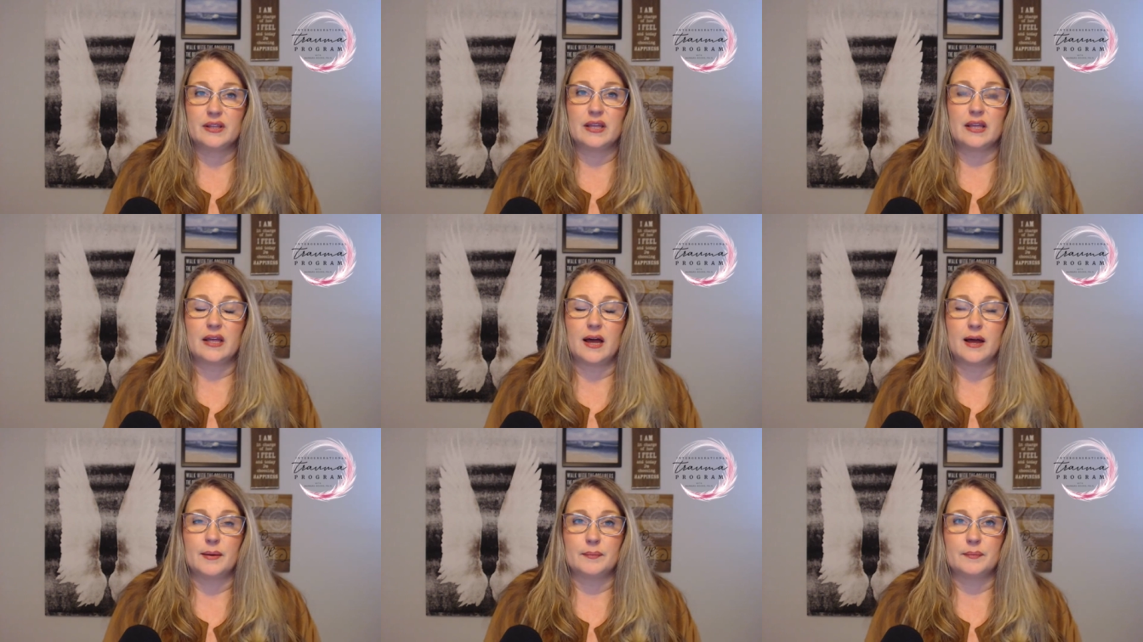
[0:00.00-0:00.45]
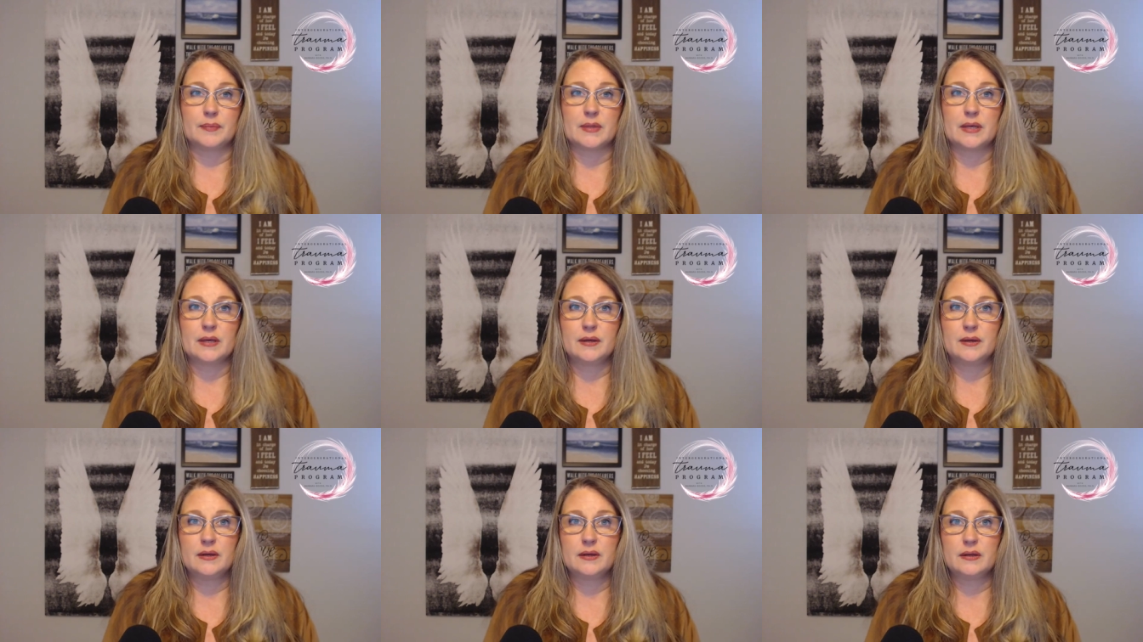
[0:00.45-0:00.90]
Um,
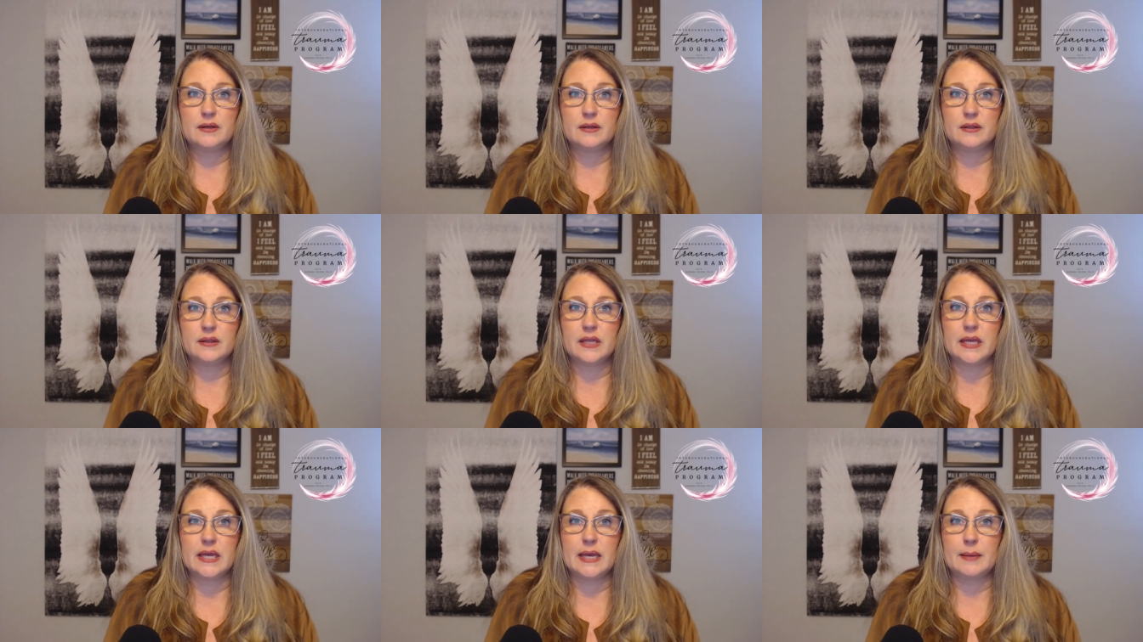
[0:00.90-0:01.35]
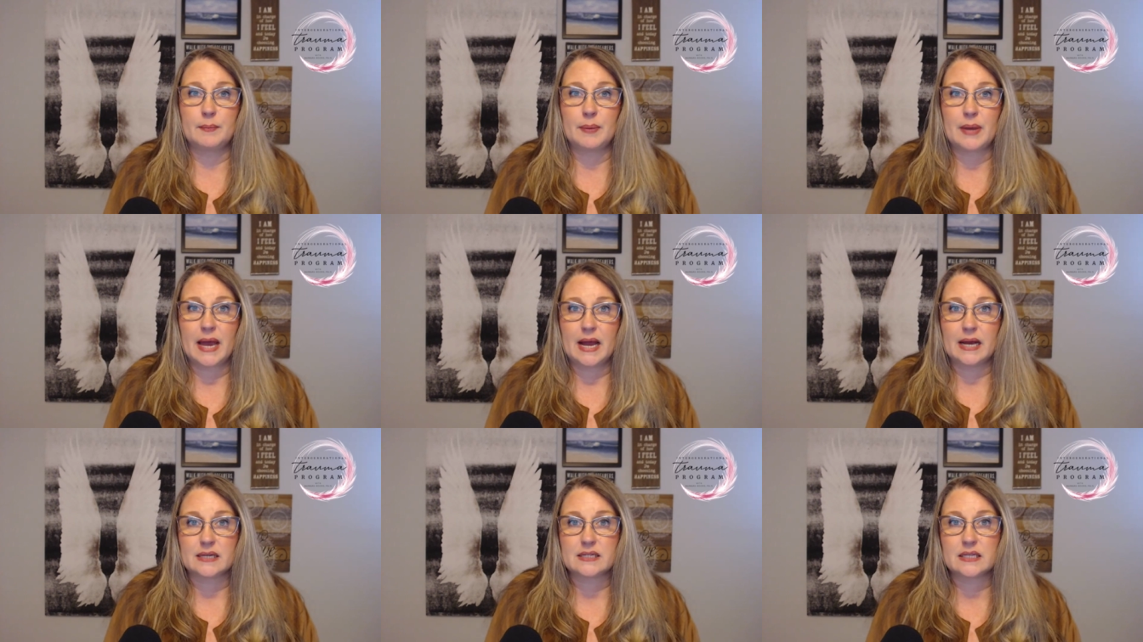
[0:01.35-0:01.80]
the
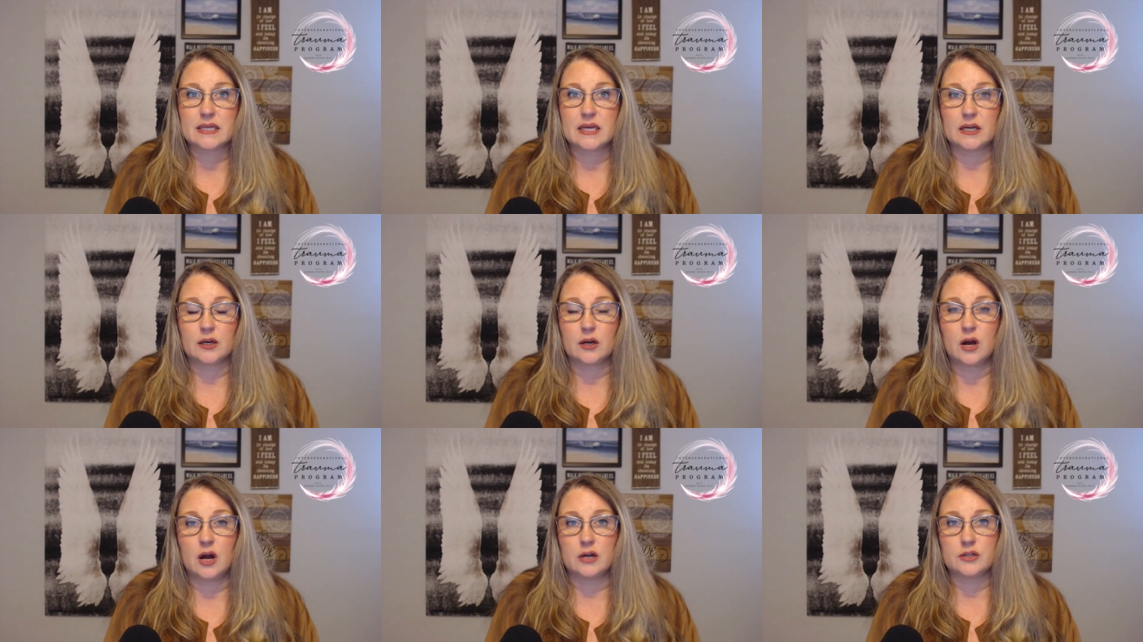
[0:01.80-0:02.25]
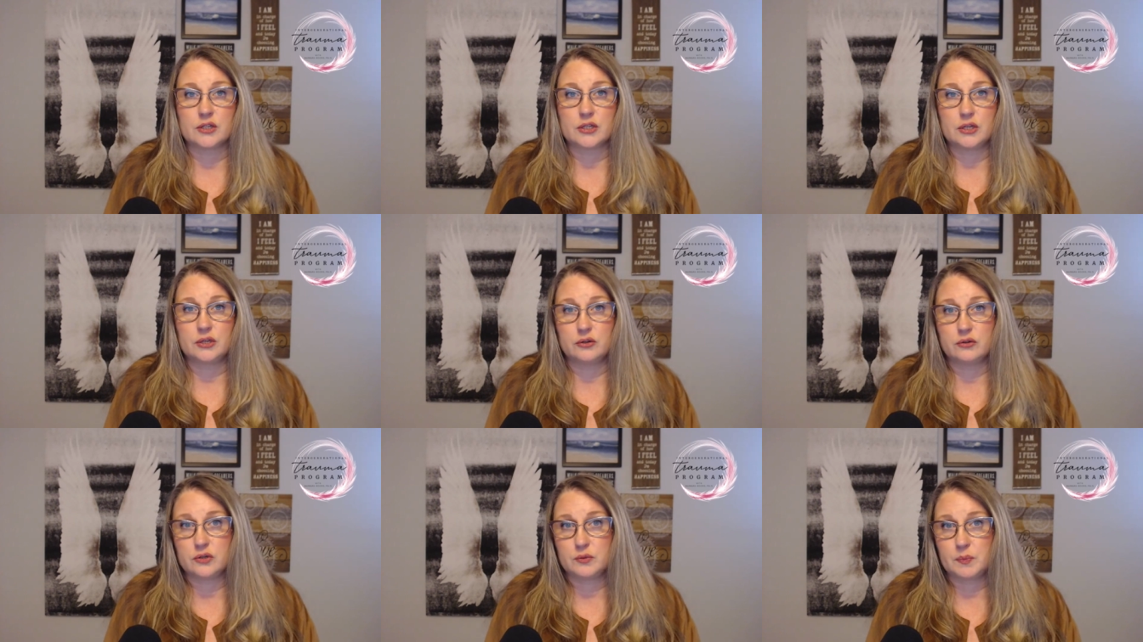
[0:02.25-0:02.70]
impacts can cause huge